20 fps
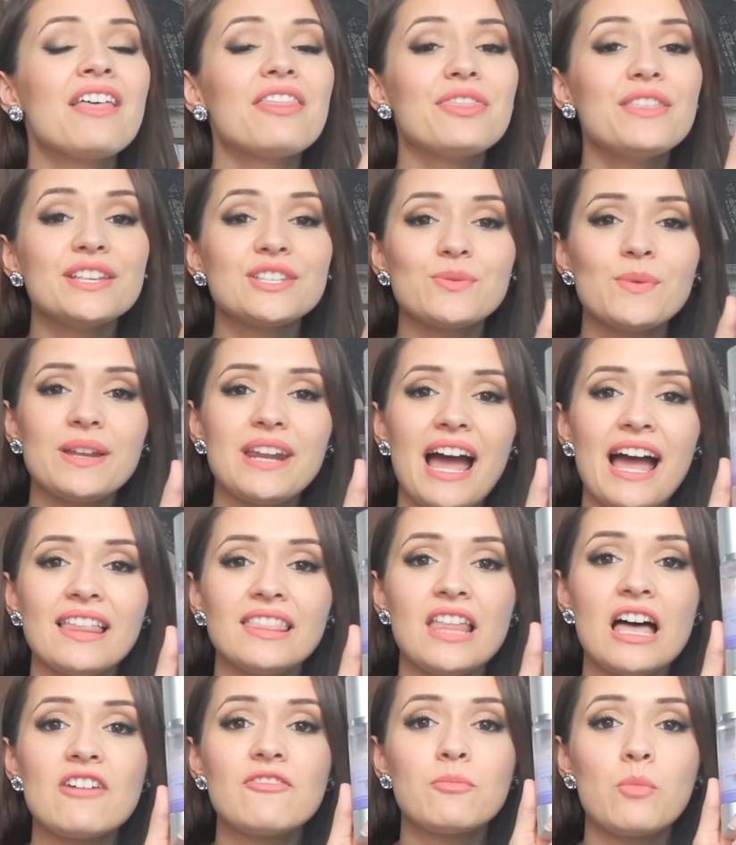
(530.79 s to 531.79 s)
This one I
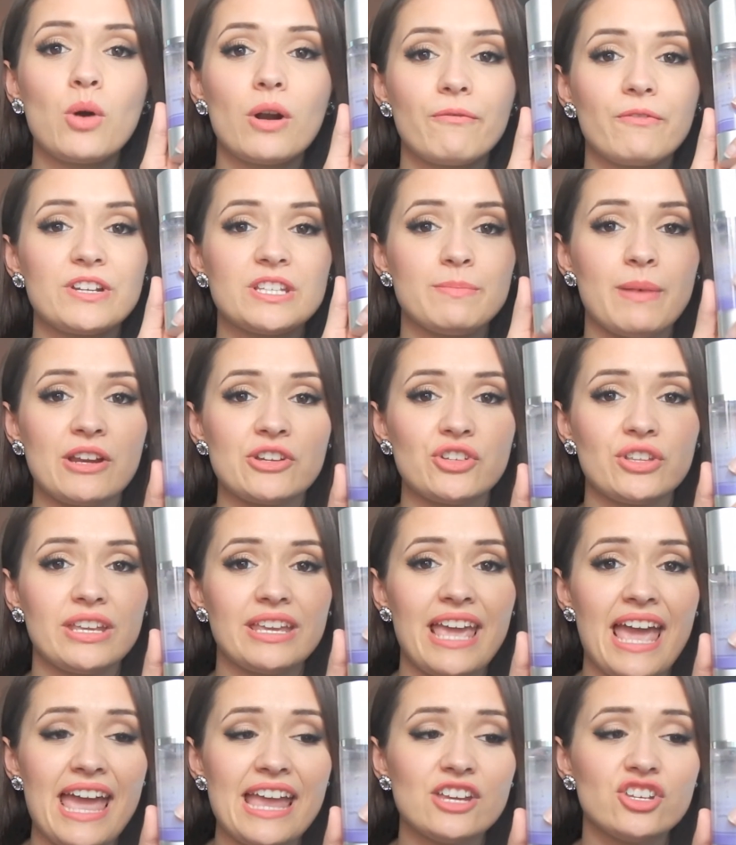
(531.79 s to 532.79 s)
love more for special
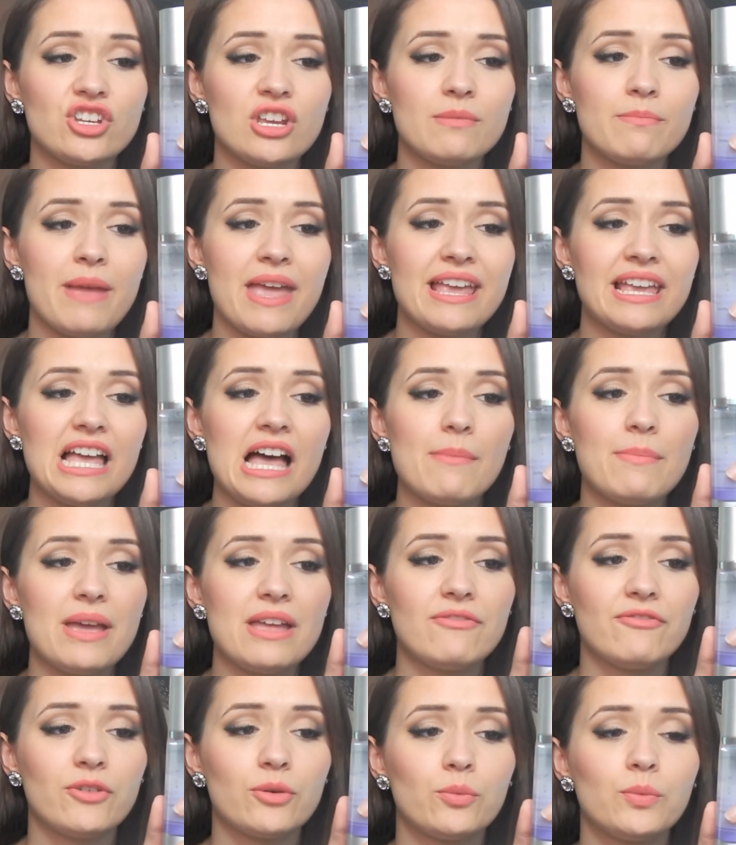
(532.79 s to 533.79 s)
occasion makeup
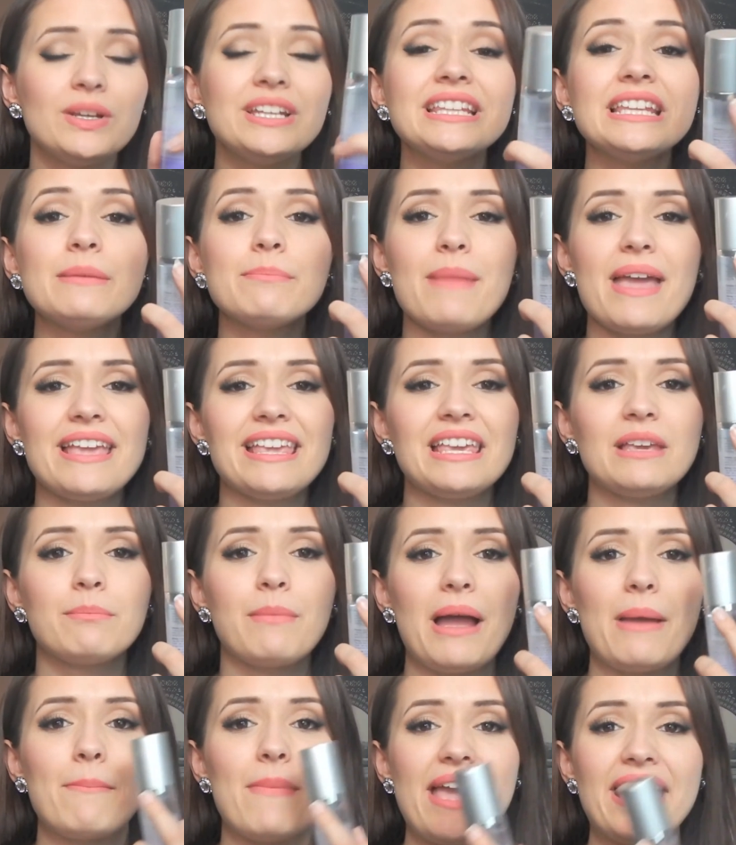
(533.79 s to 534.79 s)
and for really making
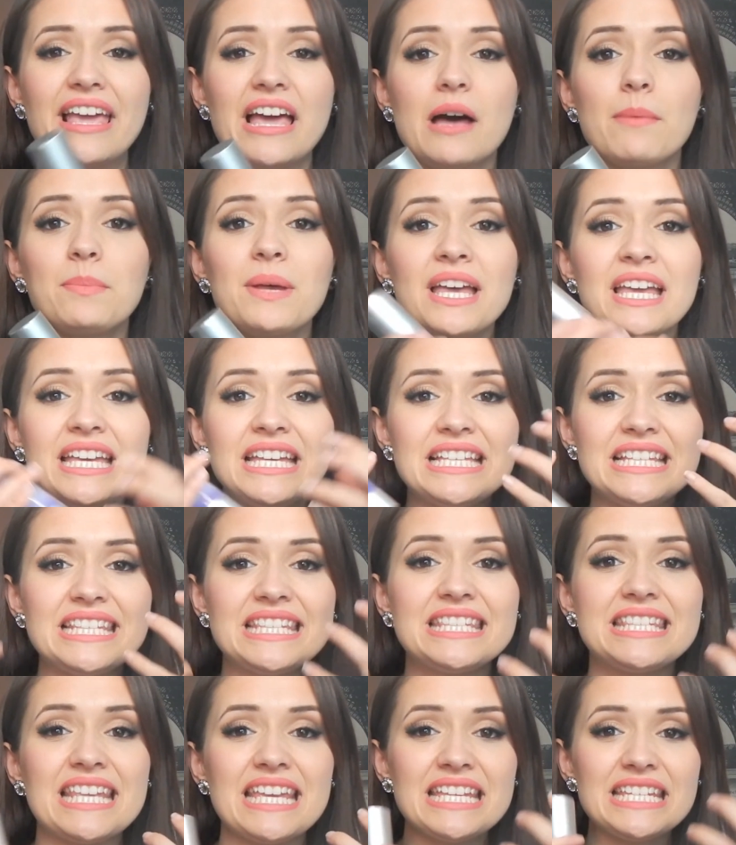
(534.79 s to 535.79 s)
my makeup
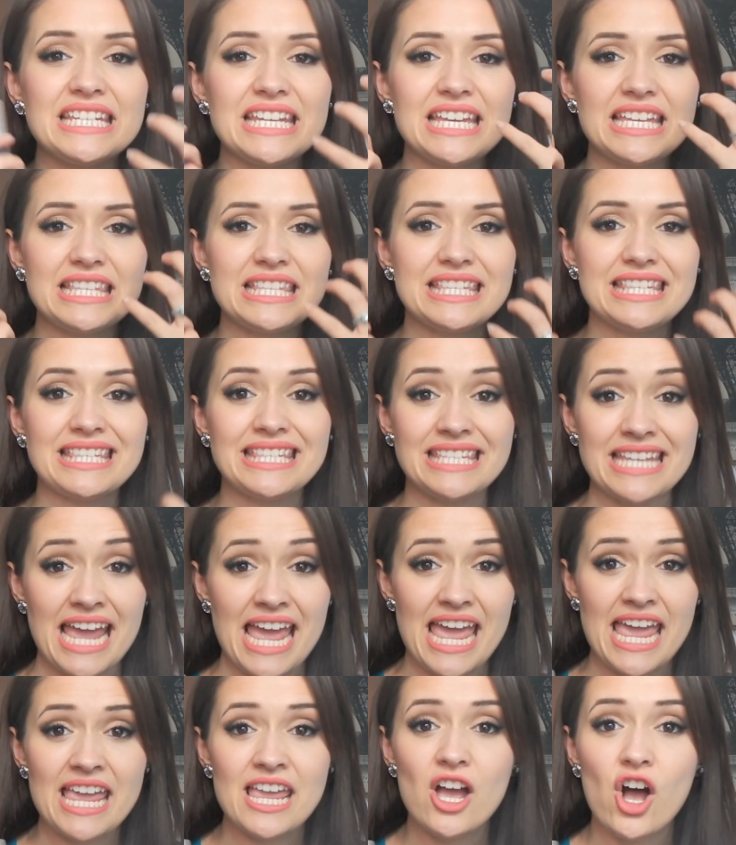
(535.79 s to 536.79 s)
sit and
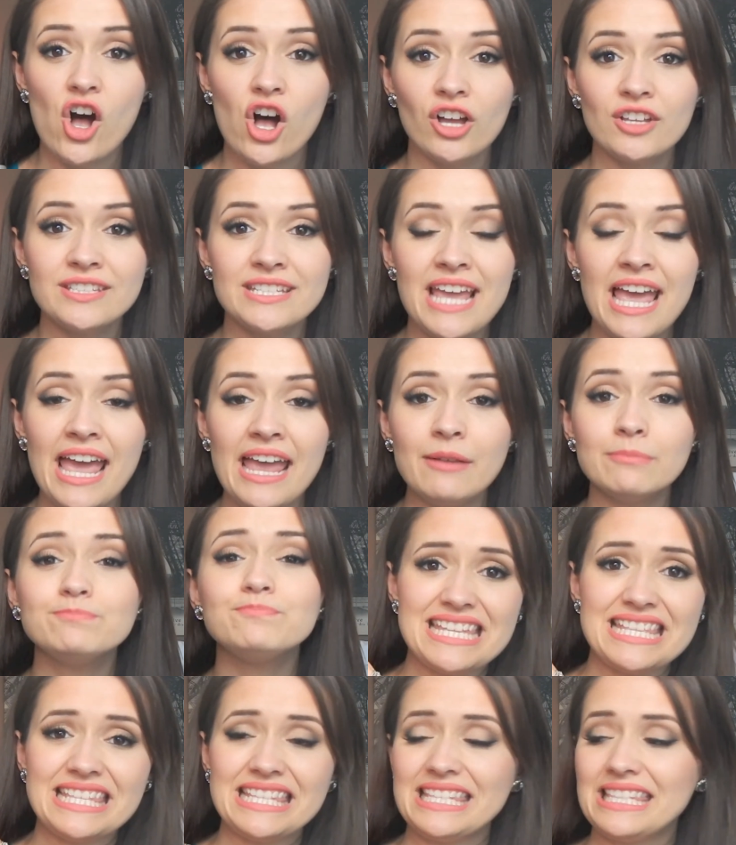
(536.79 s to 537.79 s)
stay all day.
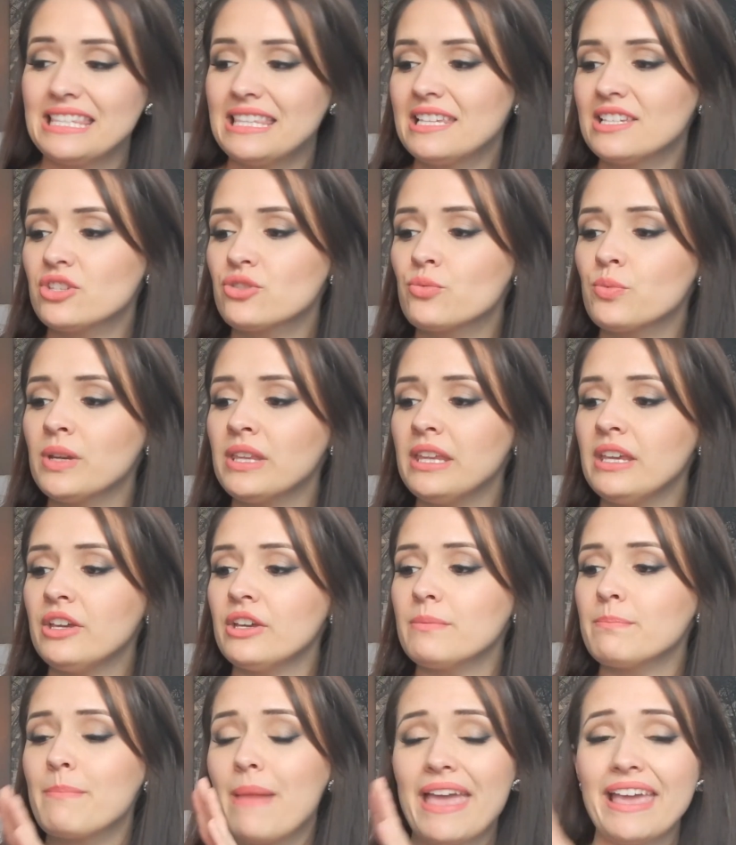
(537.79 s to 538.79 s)
This is a really
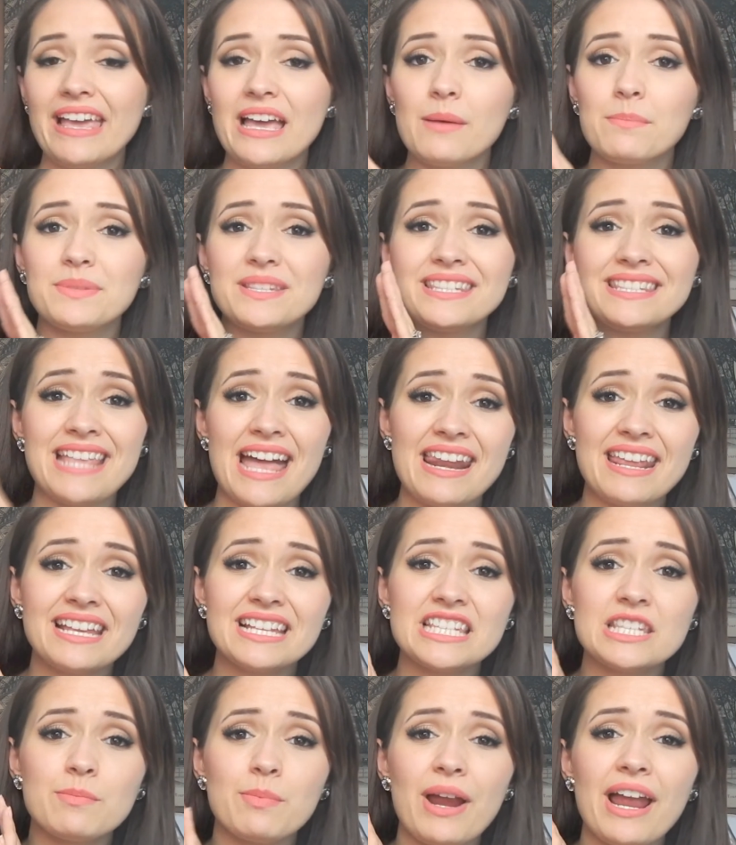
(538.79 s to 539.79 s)
good makeup
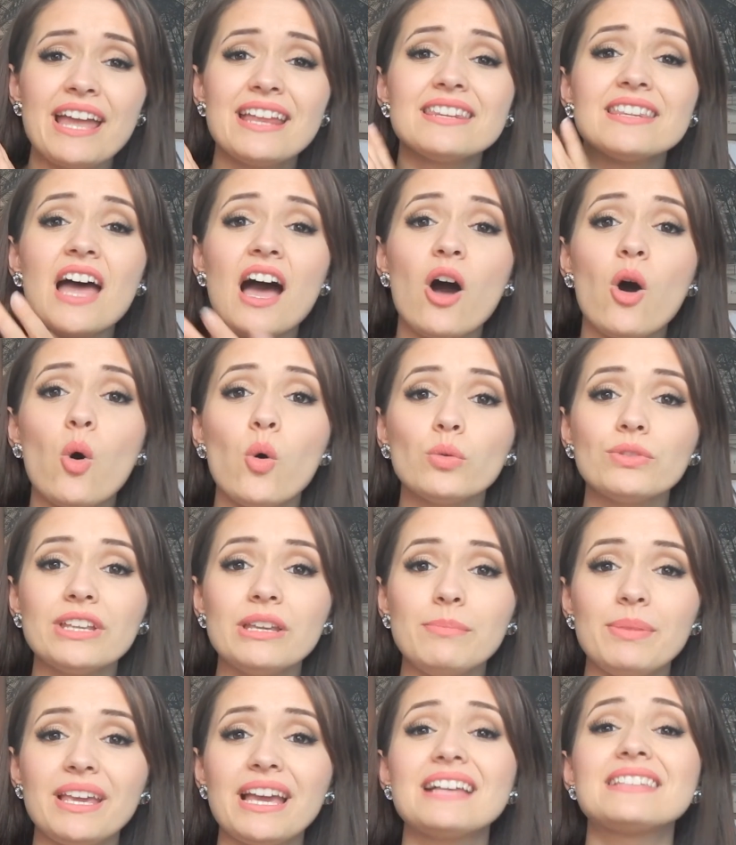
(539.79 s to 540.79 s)
setting spray, not
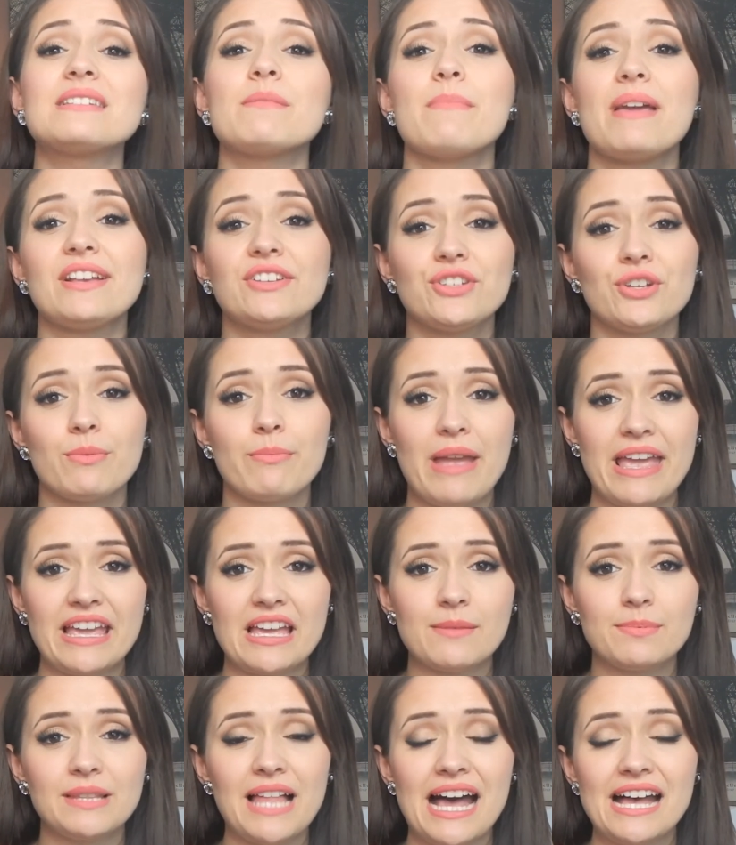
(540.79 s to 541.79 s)
only because it makes your
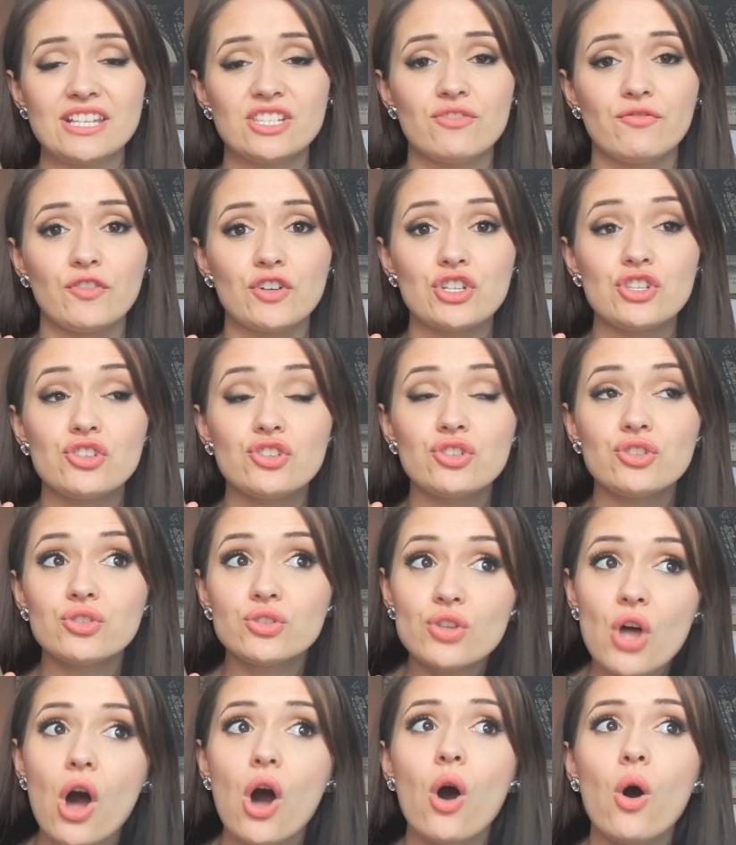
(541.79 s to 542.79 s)
makeup last for
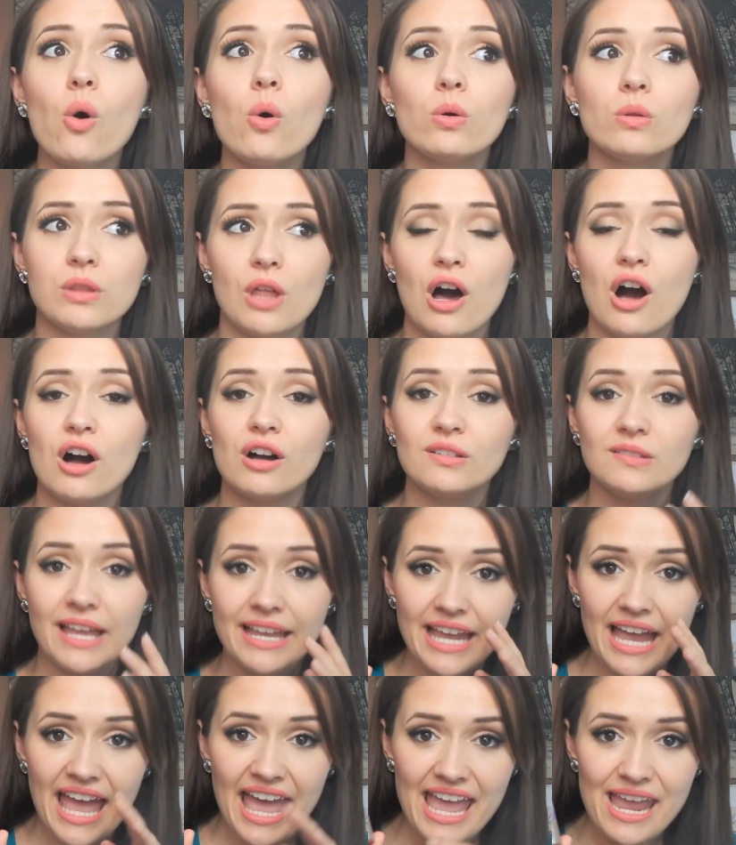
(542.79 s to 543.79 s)
so long,
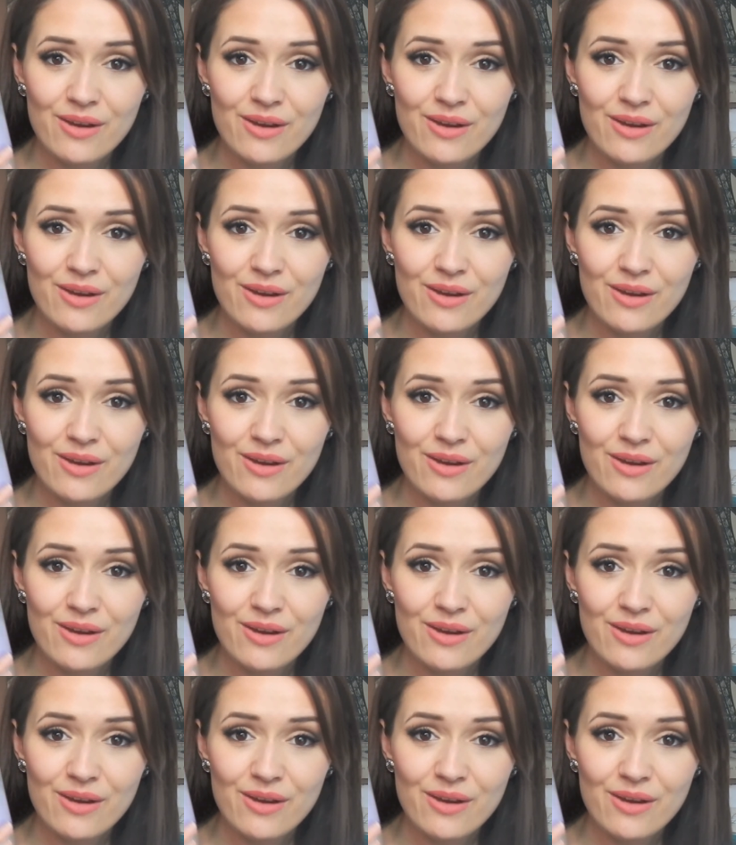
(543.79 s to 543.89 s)
like a